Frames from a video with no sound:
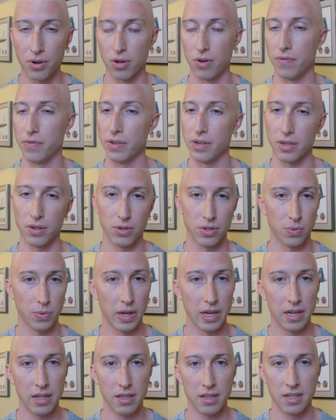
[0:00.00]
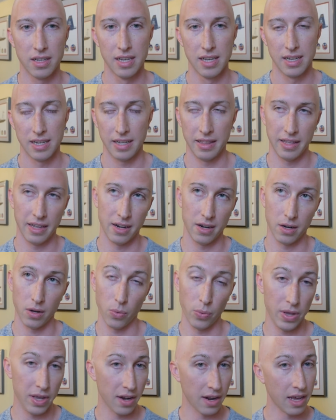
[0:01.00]
Hopefully it goes well. And then a
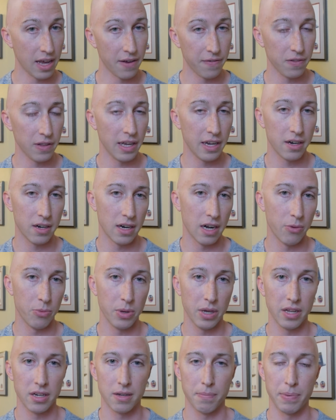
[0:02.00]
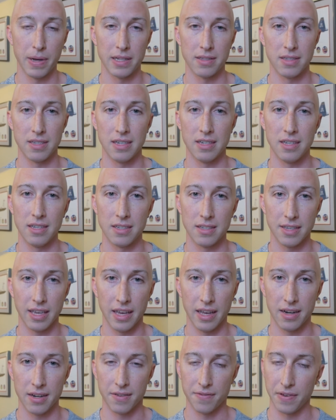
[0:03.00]
week and a half later, I'll be getting a PET CT
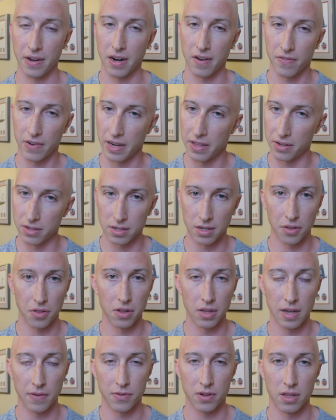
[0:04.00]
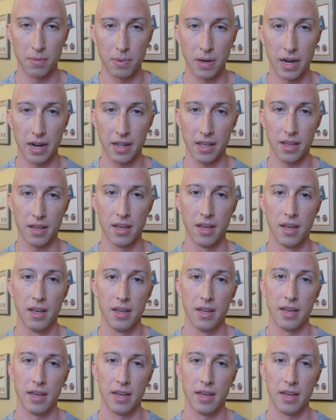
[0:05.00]
scan to verify there's nothing left in the body.